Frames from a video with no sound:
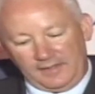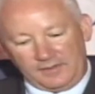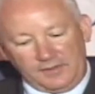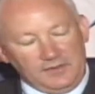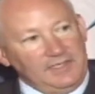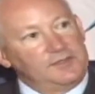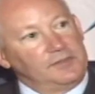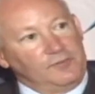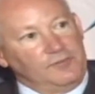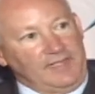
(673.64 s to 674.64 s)
you need to
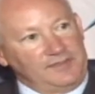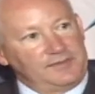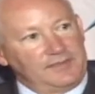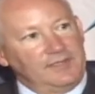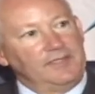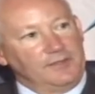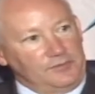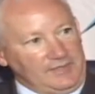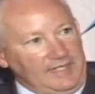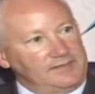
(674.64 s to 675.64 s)
invest
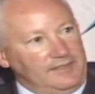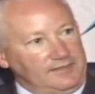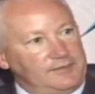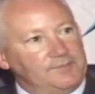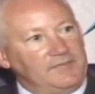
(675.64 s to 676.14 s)
those assets.